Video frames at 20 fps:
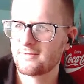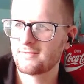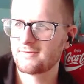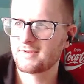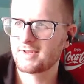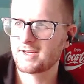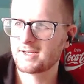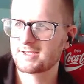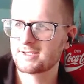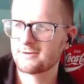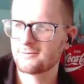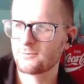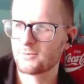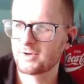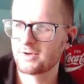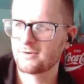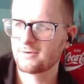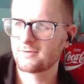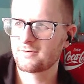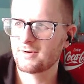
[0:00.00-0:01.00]
That's a
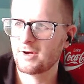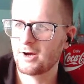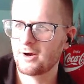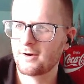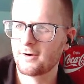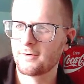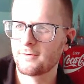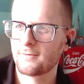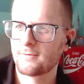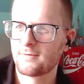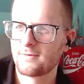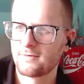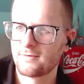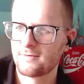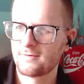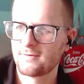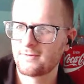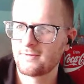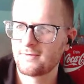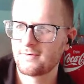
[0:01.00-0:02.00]
weird. Oh,
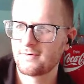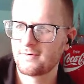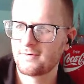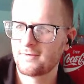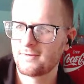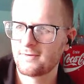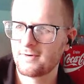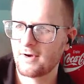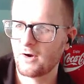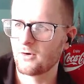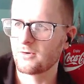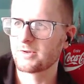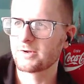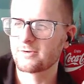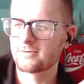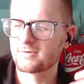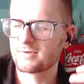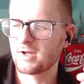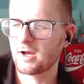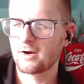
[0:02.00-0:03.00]

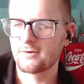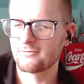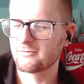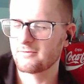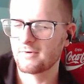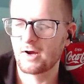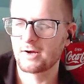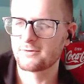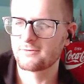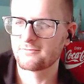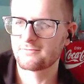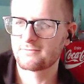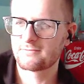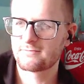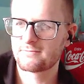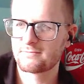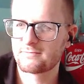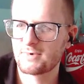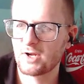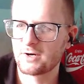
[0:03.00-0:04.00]
they're
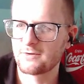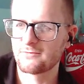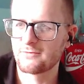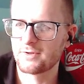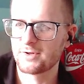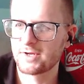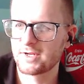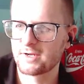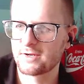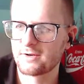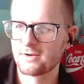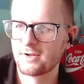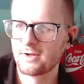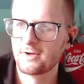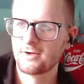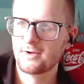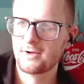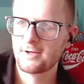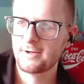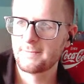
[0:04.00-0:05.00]
unrelated.
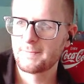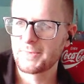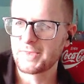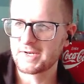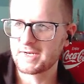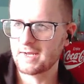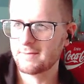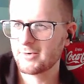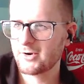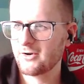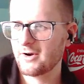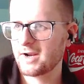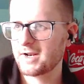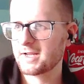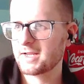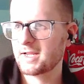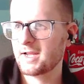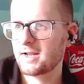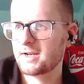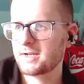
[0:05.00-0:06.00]
The Democratic
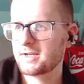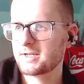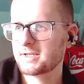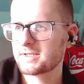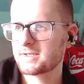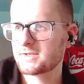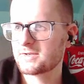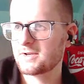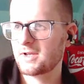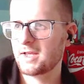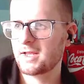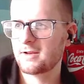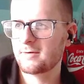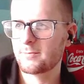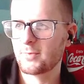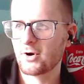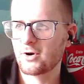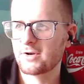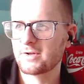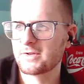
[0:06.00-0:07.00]
candidates and
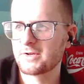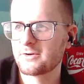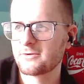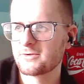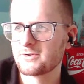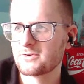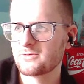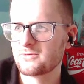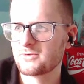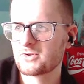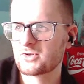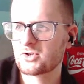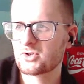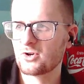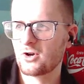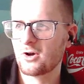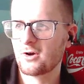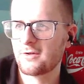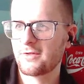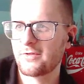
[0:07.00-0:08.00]
party leaders who
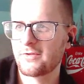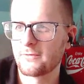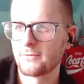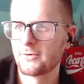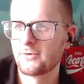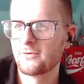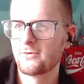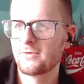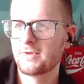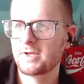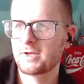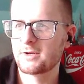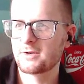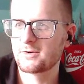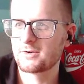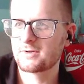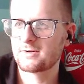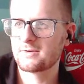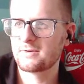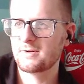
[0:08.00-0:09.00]
saw through the
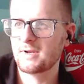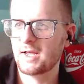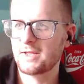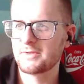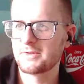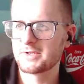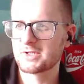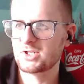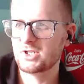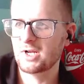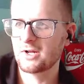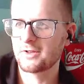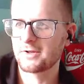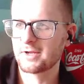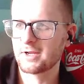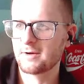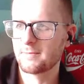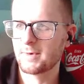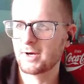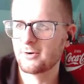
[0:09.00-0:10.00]
endless
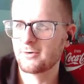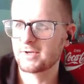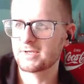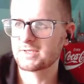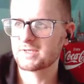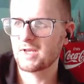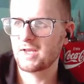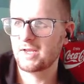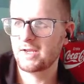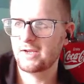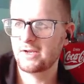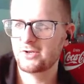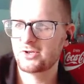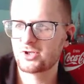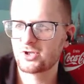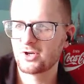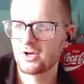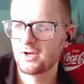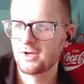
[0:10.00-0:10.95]
yelling about his age